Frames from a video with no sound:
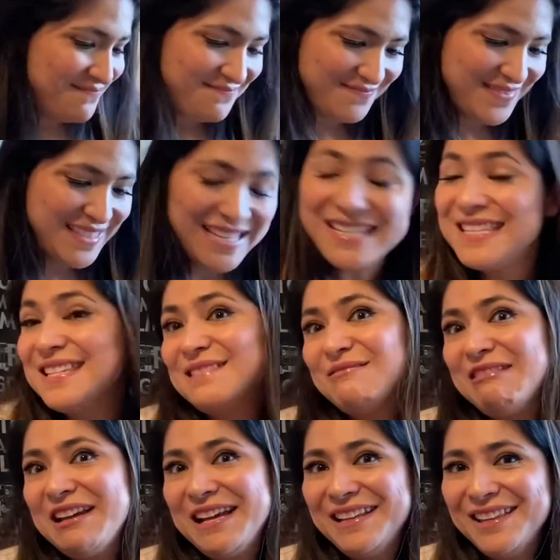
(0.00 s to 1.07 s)
This is why
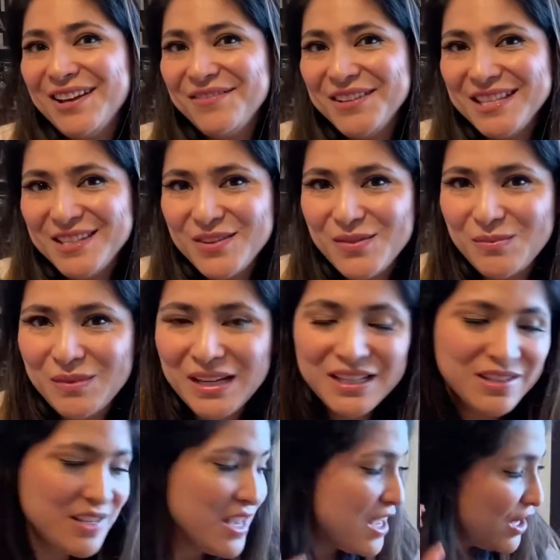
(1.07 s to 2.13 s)
I love it so much.
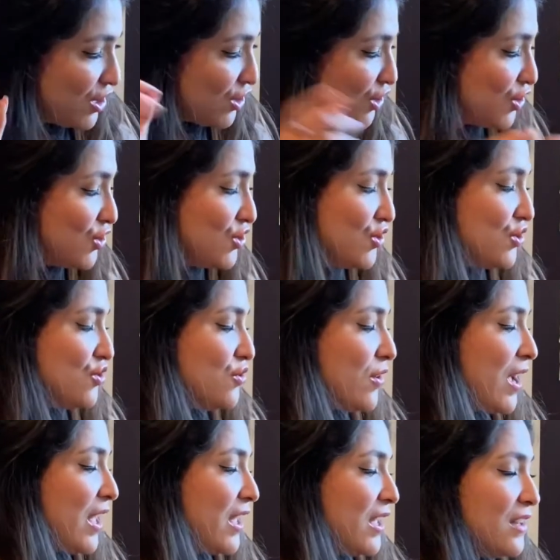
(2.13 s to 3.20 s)
You should
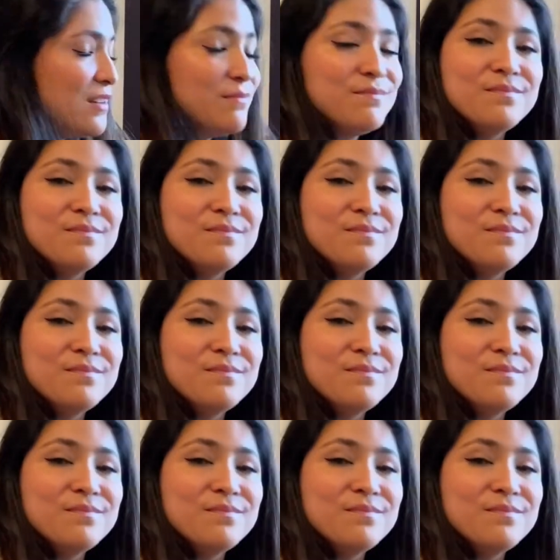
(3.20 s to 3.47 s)
try it.